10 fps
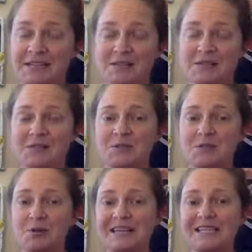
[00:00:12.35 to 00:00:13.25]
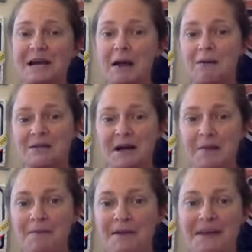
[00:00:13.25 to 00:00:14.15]
So this is a pretty timely
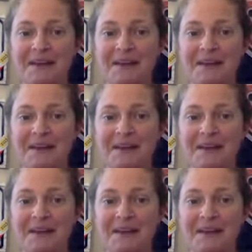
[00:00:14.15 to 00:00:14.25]
topic.